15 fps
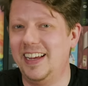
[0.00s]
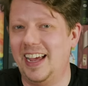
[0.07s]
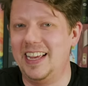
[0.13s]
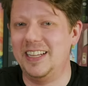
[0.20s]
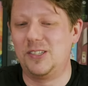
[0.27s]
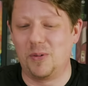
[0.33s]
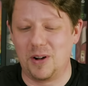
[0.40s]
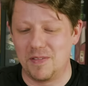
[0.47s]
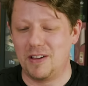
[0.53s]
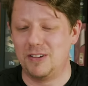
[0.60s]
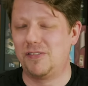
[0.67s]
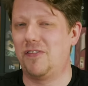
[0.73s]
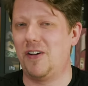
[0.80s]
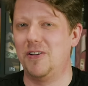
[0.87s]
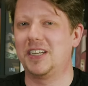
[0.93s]
It's one of
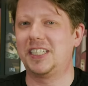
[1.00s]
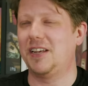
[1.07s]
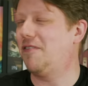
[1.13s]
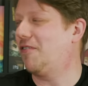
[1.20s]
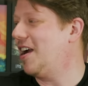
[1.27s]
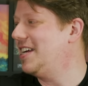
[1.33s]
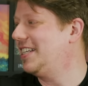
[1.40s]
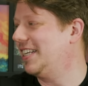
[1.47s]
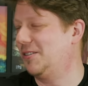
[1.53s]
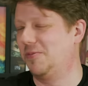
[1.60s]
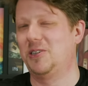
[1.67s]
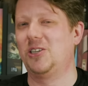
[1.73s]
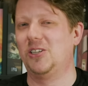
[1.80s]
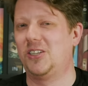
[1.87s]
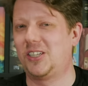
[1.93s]
those folksy phrases
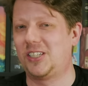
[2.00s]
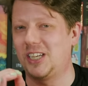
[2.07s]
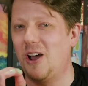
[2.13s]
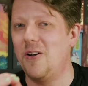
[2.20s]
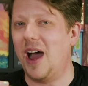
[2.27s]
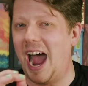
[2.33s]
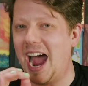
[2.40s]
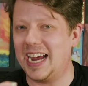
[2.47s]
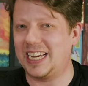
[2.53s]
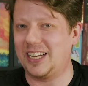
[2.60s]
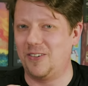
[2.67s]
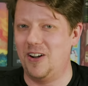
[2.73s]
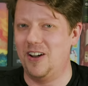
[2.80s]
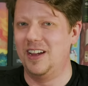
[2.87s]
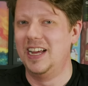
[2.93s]
which is so
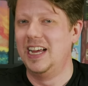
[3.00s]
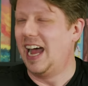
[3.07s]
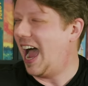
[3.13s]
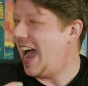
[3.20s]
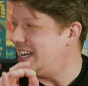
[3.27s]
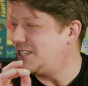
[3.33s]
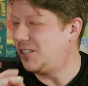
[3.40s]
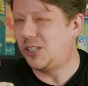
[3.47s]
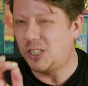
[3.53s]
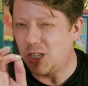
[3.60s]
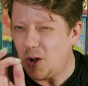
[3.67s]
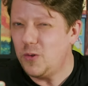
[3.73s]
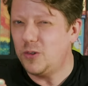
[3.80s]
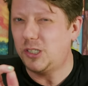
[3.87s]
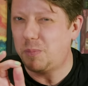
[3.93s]
accurate and
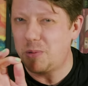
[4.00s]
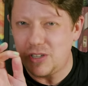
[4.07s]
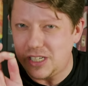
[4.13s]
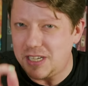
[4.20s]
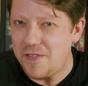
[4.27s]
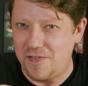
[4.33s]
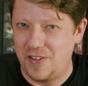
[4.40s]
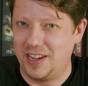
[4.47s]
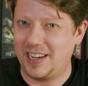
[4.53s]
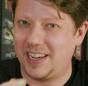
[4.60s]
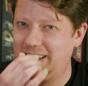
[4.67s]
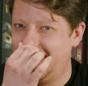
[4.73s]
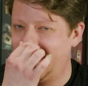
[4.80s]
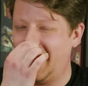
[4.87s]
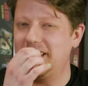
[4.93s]
so
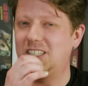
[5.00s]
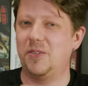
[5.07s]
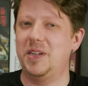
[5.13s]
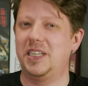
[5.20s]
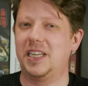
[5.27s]
specific as to be